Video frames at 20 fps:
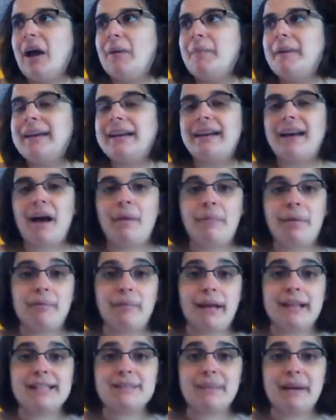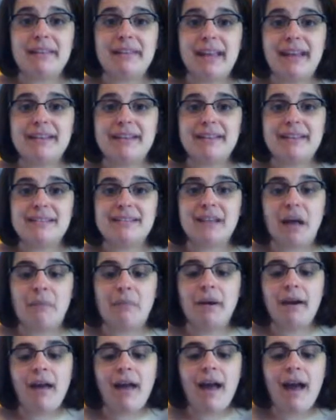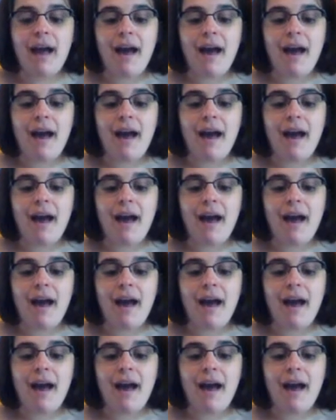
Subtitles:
in a couple months, by the end of the summer,